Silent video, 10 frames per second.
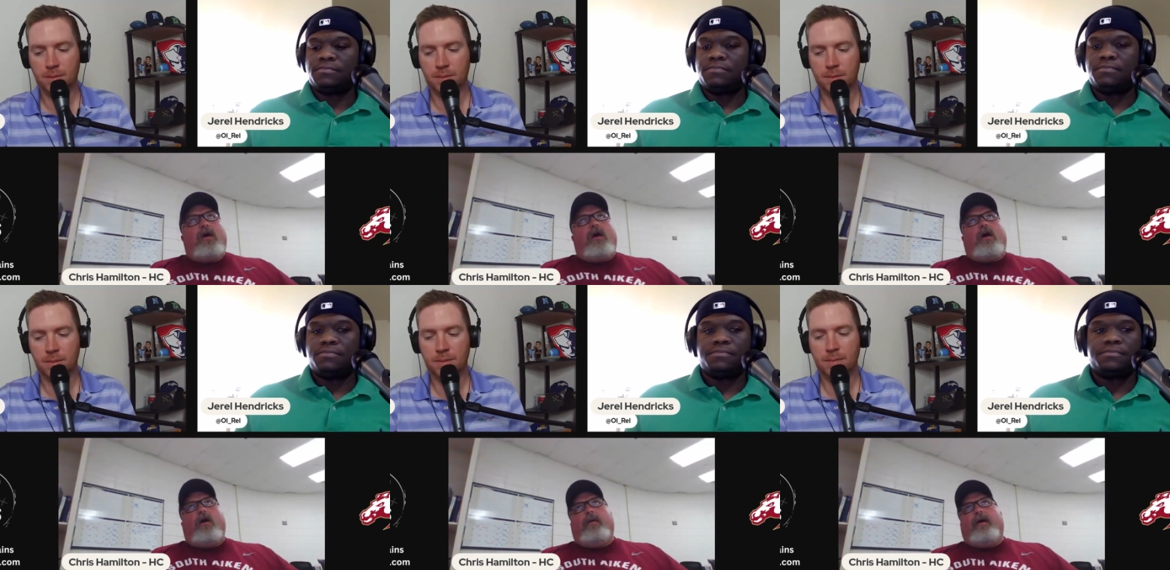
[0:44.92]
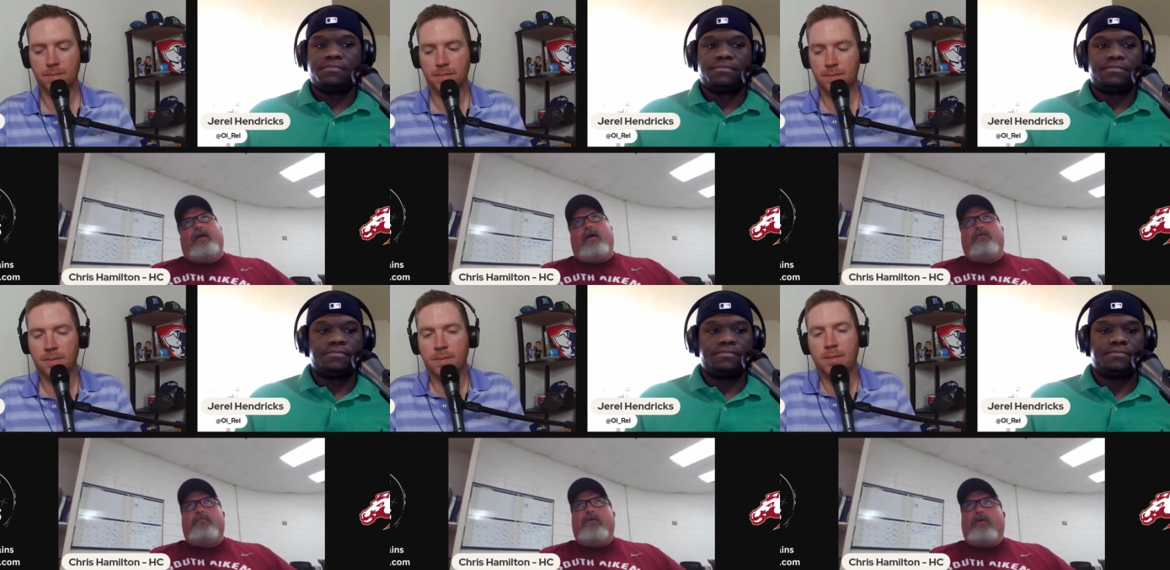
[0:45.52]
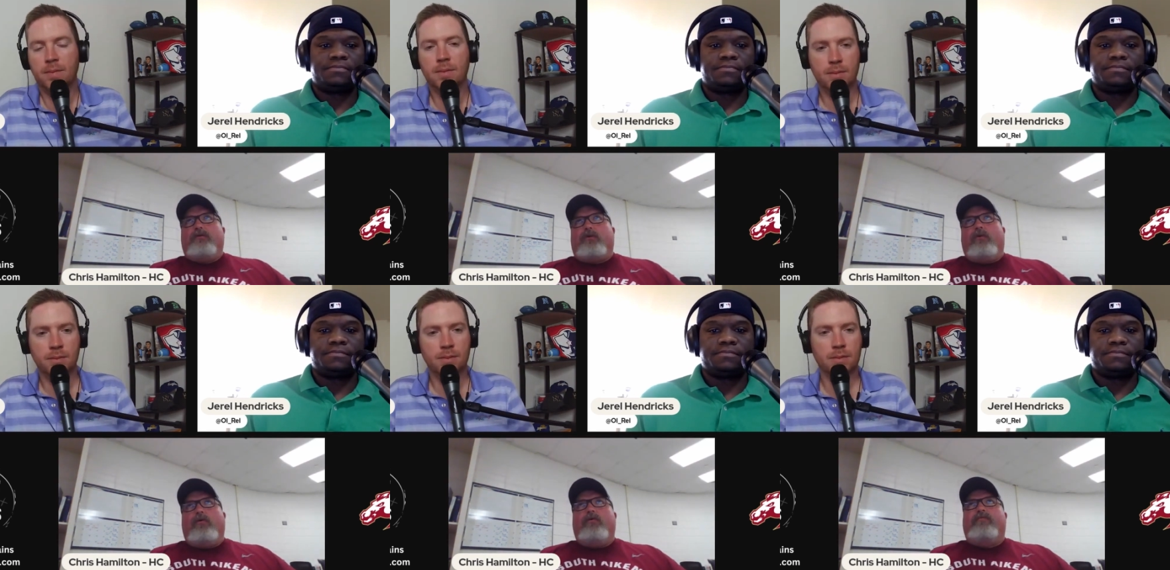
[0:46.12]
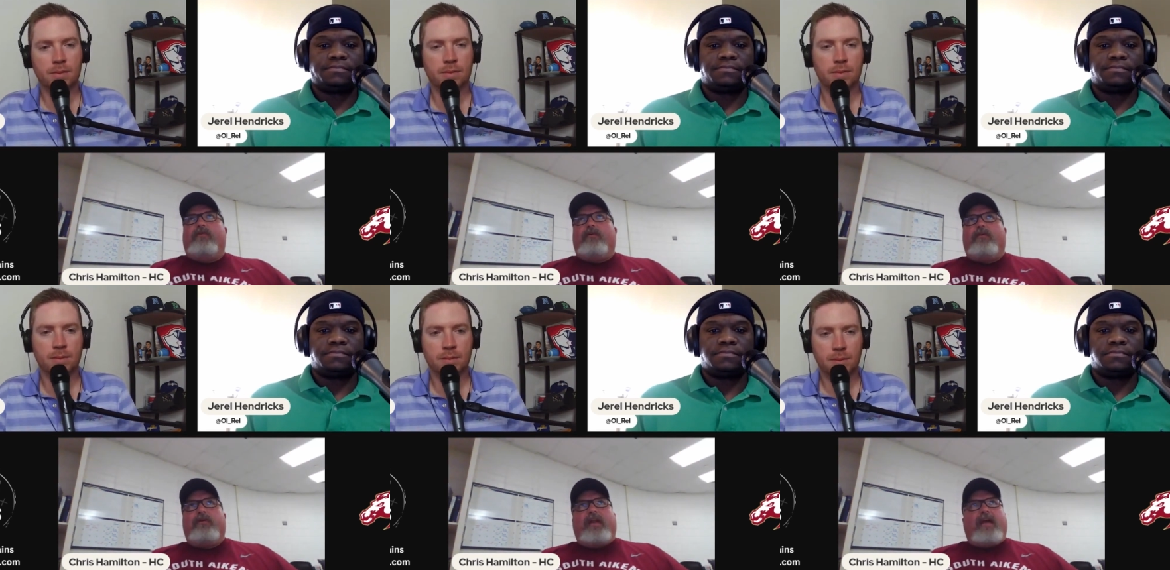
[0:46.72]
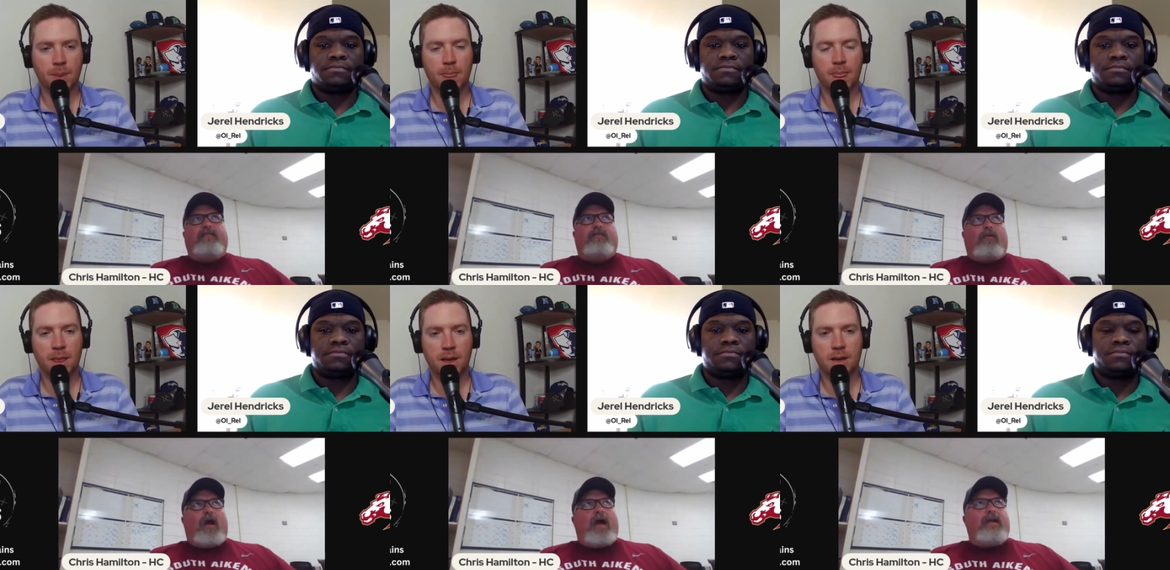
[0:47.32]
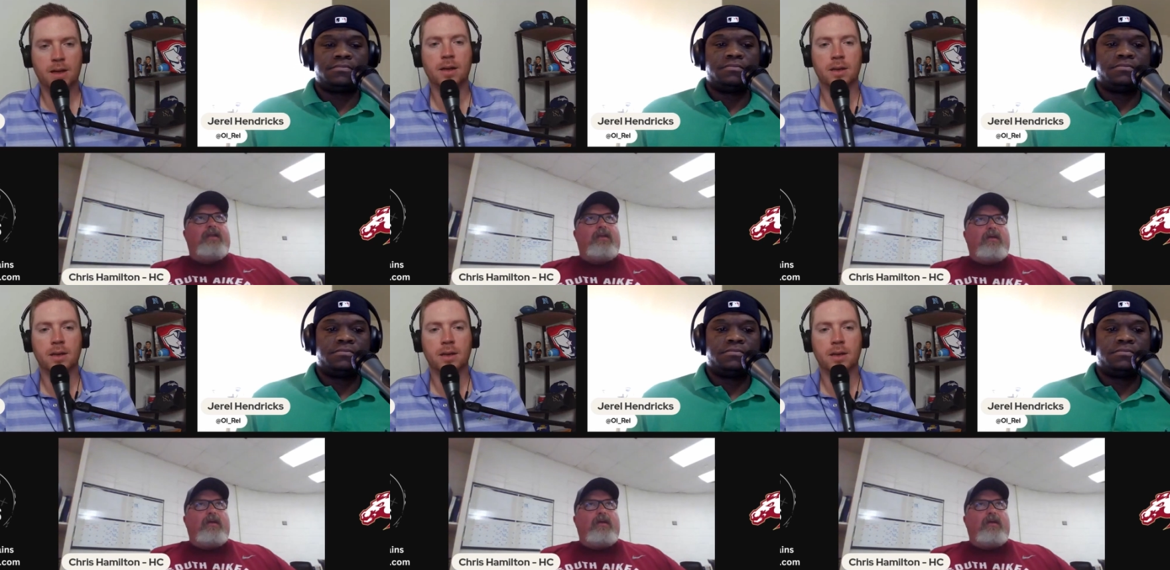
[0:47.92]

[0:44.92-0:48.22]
Speaker 1: Um, I coached middle school for David Wright,